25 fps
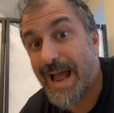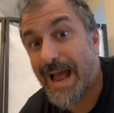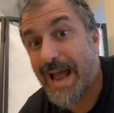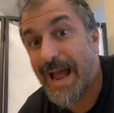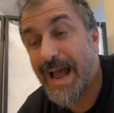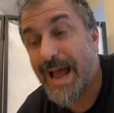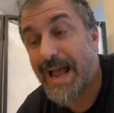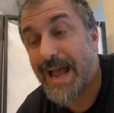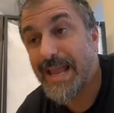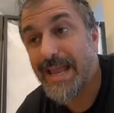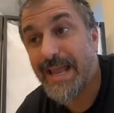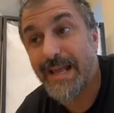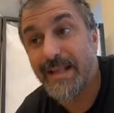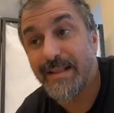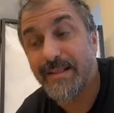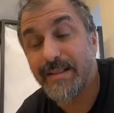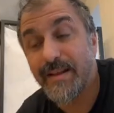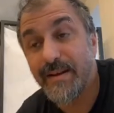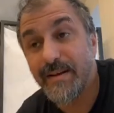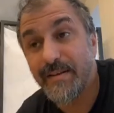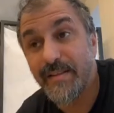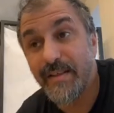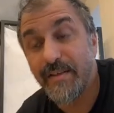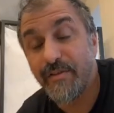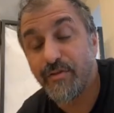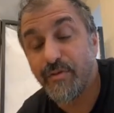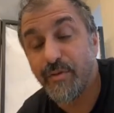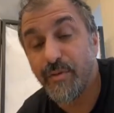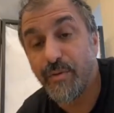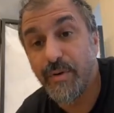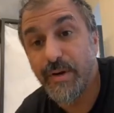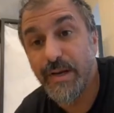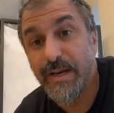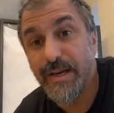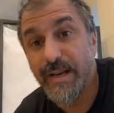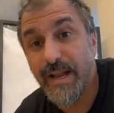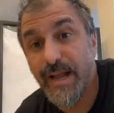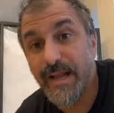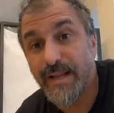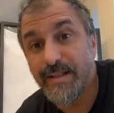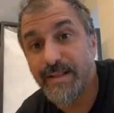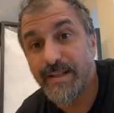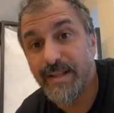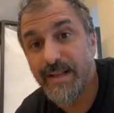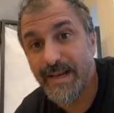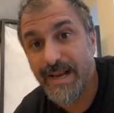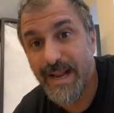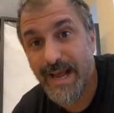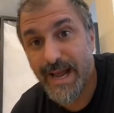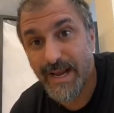I entered the school in
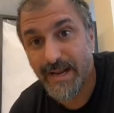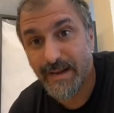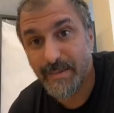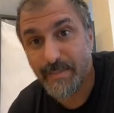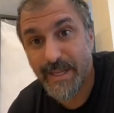99,